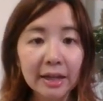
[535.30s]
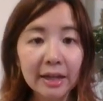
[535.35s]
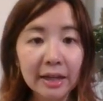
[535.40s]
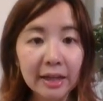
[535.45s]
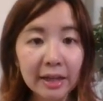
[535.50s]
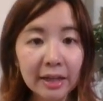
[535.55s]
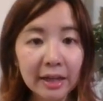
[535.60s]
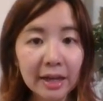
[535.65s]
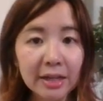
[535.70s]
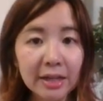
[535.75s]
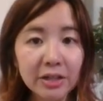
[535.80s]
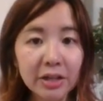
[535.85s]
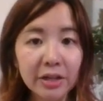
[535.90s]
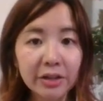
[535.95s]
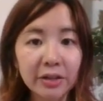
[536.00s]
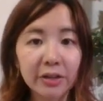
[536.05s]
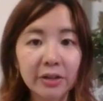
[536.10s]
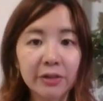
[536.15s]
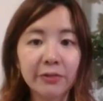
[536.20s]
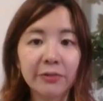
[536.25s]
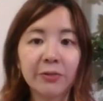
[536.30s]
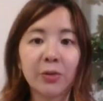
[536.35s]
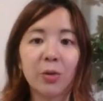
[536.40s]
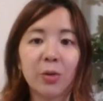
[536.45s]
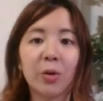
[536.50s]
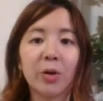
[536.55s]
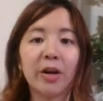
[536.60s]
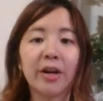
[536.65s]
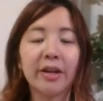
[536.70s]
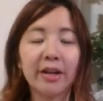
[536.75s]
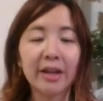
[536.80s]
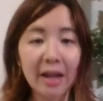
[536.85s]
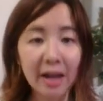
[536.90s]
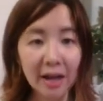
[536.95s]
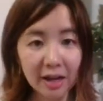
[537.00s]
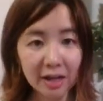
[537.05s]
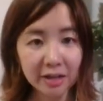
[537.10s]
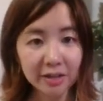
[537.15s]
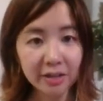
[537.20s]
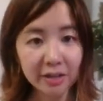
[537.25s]
E adjective or
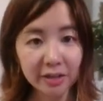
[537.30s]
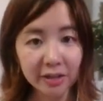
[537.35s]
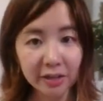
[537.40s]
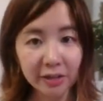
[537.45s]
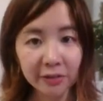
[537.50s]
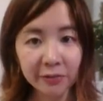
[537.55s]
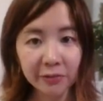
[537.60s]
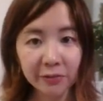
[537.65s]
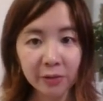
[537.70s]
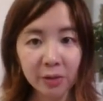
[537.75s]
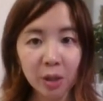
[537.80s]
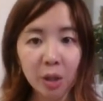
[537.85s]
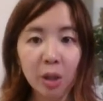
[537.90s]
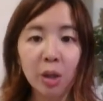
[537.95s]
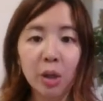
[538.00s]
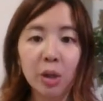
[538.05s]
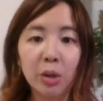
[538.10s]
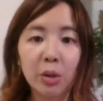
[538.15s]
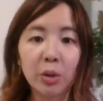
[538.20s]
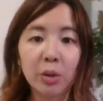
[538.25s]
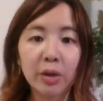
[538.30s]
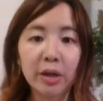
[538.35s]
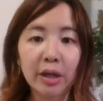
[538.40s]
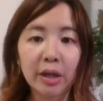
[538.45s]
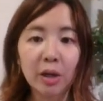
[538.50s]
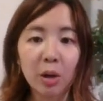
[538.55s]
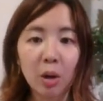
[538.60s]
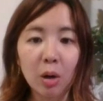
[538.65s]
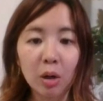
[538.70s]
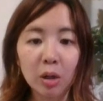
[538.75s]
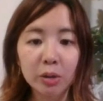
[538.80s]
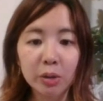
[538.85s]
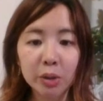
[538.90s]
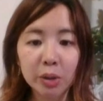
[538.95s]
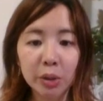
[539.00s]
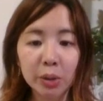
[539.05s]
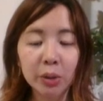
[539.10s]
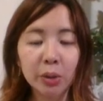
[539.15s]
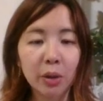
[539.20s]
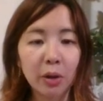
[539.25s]
na adjective, you can
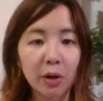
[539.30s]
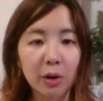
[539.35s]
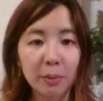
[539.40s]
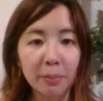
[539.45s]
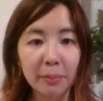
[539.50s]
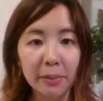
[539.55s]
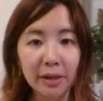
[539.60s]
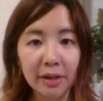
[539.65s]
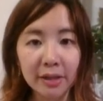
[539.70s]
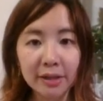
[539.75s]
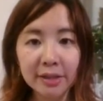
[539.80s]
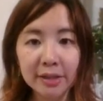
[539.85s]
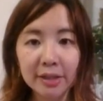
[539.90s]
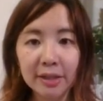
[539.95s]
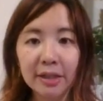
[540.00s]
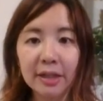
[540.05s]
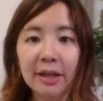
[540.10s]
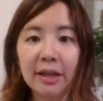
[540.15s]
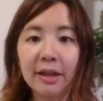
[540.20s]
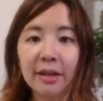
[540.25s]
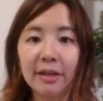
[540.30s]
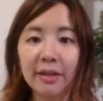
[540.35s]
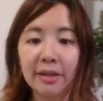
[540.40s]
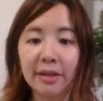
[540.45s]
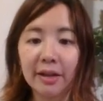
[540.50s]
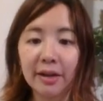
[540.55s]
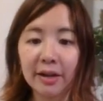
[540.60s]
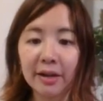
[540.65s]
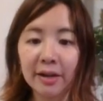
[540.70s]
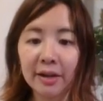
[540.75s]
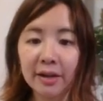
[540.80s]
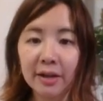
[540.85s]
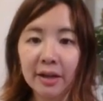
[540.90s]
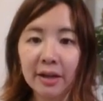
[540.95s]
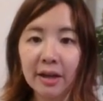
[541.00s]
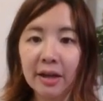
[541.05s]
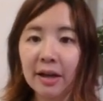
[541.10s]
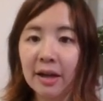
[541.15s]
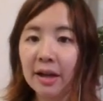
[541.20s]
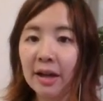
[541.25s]
also omit the,
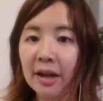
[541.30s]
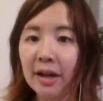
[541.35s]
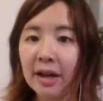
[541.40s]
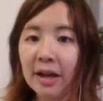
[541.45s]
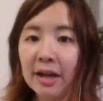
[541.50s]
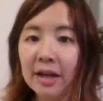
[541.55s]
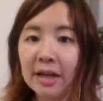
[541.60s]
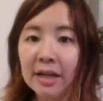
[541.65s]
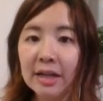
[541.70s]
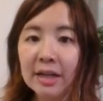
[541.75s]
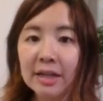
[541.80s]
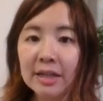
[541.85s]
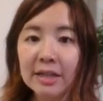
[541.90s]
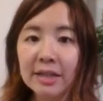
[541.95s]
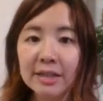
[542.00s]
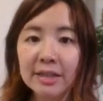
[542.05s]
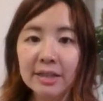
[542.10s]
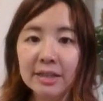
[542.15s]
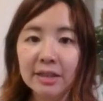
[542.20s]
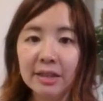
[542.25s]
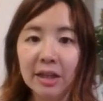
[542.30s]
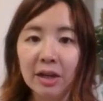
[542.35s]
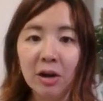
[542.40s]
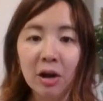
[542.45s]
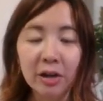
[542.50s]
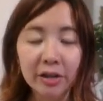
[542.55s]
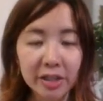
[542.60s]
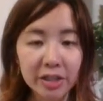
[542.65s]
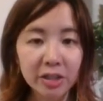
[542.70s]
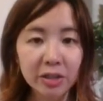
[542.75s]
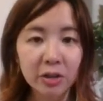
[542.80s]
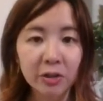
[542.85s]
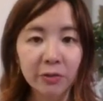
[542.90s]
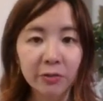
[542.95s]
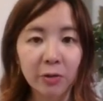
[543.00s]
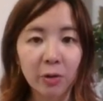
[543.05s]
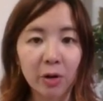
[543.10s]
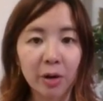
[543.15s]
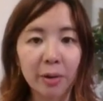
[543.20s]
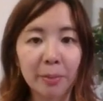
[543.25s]
the conditional
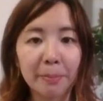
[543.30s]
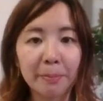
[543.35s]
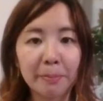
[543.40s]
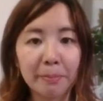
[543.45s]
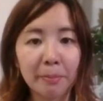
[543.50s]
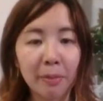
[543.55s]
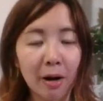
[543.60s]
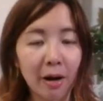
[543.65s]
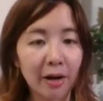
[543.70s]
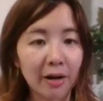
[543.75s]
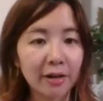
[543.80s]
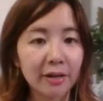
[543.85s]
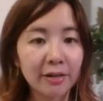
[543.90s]
form part.